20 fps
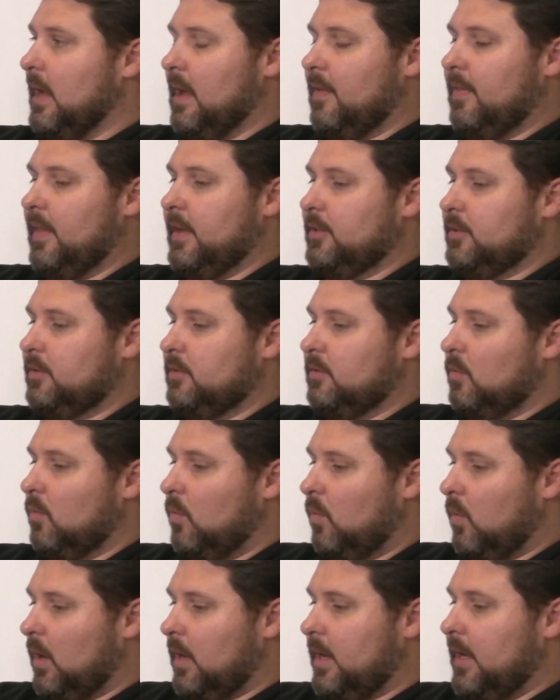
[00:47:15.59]
and then
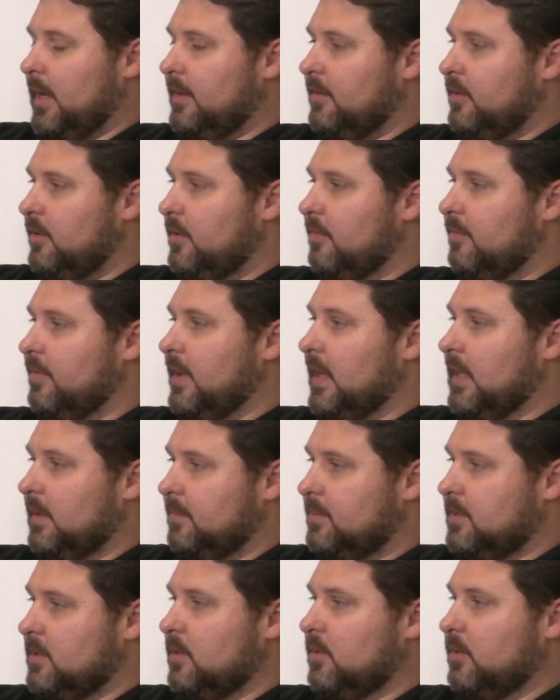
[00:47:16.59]
working to
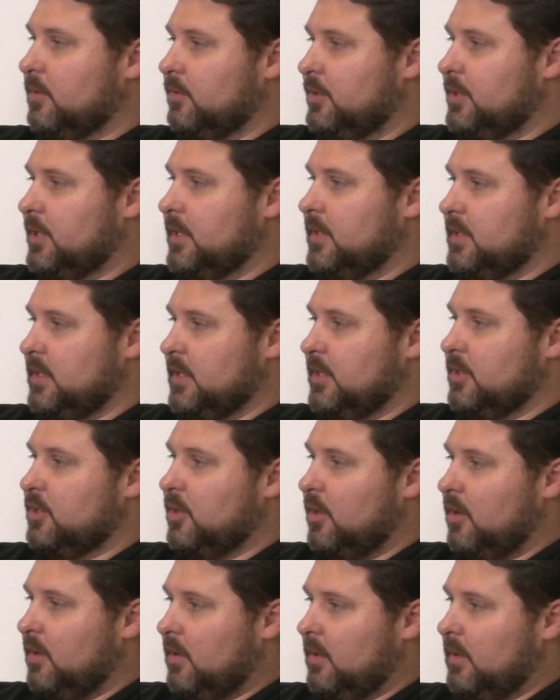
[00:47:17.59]
develop solutions
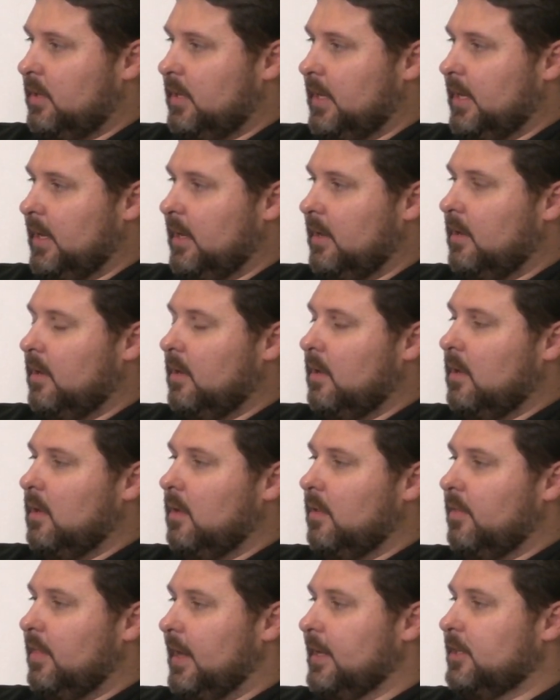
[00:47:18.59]
internally
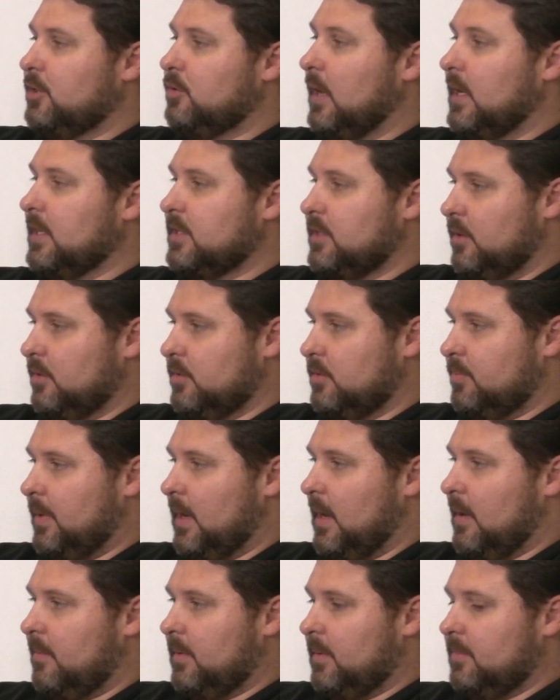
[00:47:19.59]
that address those
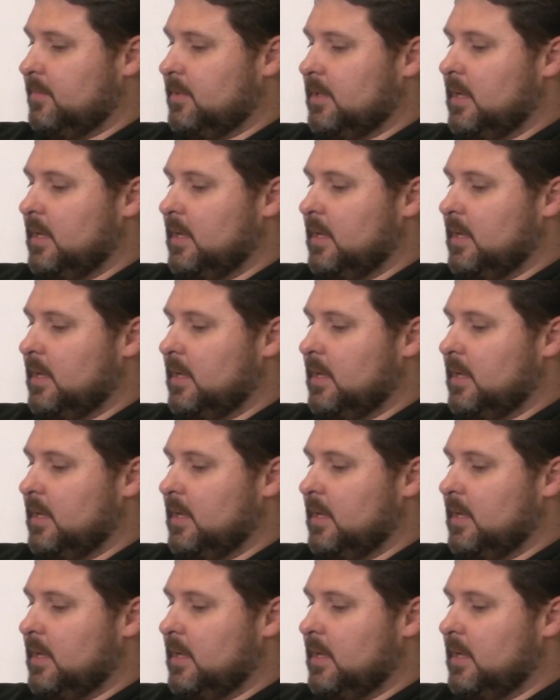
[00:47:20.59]
problems.